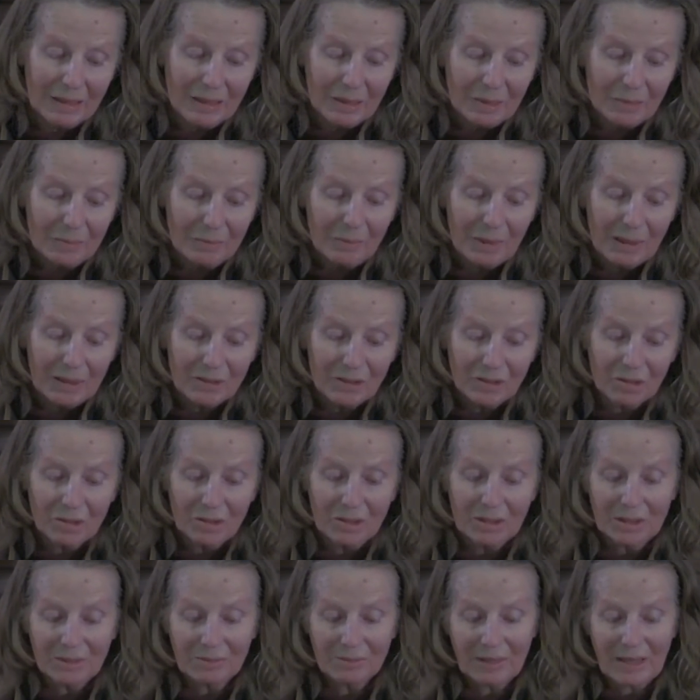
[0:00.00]
My choice
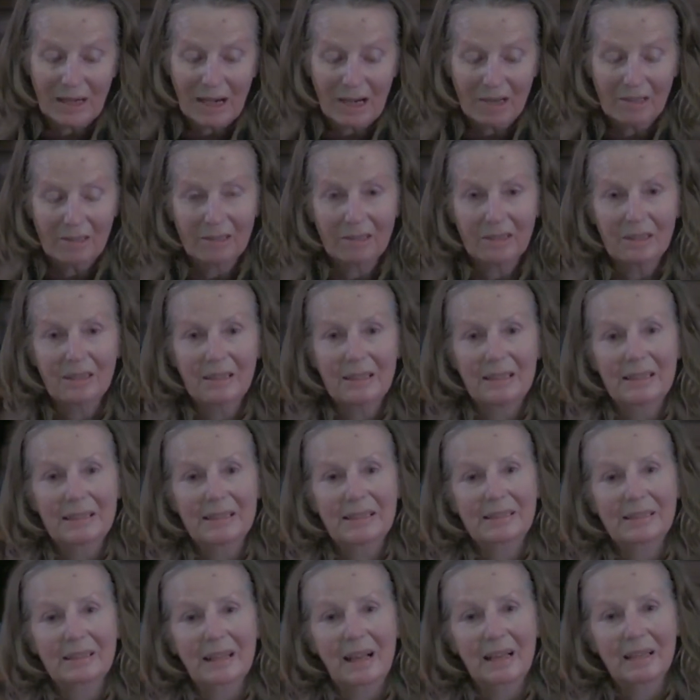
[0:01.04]
of carol is
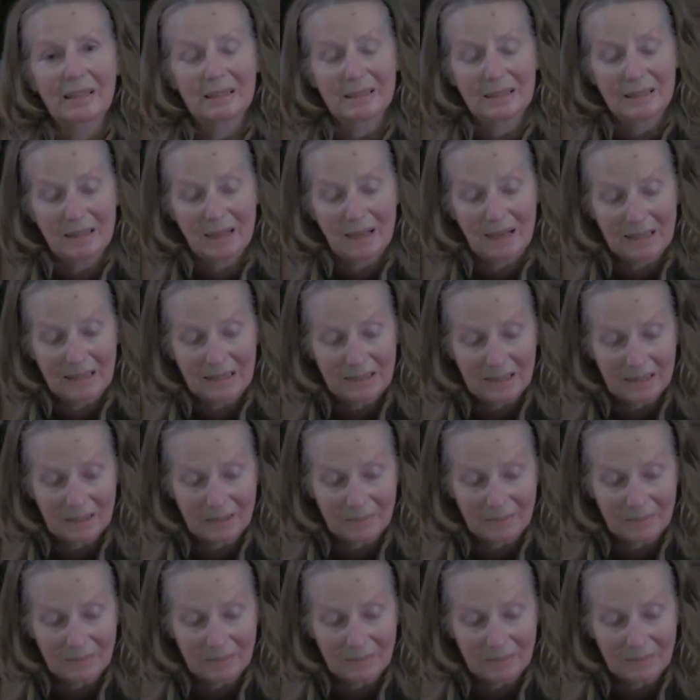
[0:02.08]
Silent Night.